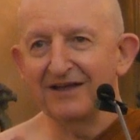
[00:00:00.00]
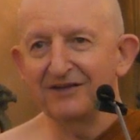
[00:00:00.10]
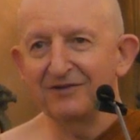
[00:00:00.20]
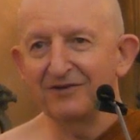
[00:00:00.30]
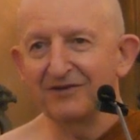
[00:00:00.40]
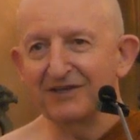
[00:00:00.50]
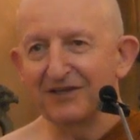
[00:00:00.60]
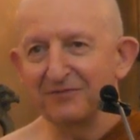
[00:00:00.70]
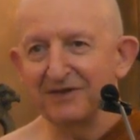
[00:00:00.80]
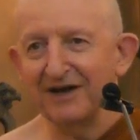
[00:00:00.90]
and you are
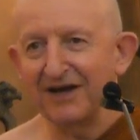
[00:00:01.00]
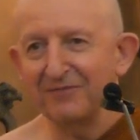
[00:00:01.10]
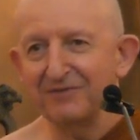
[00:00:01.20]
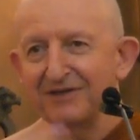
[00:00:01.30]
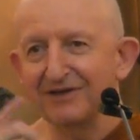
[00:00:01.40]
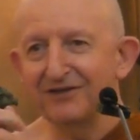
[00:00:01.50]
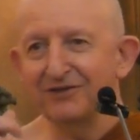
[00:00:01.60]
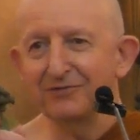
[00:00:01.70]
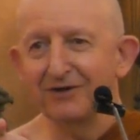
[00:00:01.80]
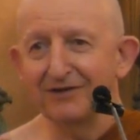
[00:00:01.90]
looking at me, I am here,
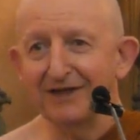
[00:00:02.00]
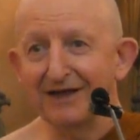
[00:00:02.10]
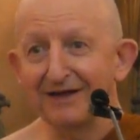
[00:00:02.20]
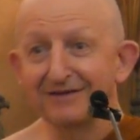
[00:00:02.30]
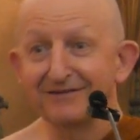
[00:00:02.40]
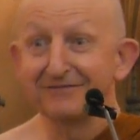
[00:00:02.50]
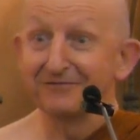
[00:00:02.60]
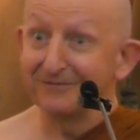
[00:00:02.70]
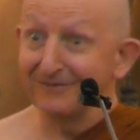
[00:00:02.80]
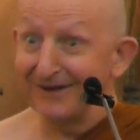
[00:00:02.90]
you are there,
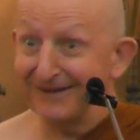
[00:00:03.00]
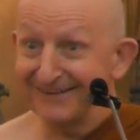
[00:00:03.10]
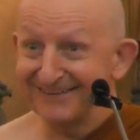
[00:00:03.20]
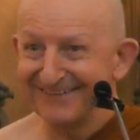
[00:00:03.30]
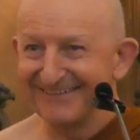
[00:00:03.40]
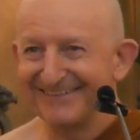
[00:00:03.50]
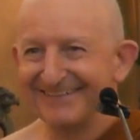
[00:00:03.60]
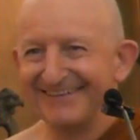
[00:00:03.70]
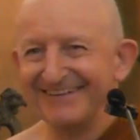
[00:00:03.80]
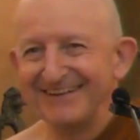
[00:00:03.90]
right?
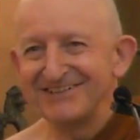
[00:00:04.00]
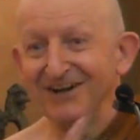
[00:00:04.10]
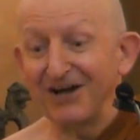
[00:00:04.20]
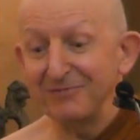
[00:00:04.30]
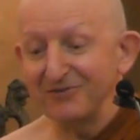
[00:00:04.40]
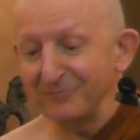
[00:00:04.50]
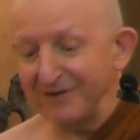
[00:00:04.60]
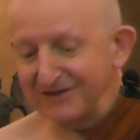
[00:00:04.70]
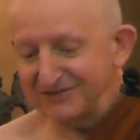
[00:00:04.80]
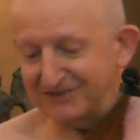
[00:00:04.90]
Time is
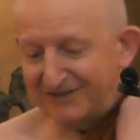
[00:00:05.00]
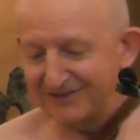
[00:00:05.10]
passing,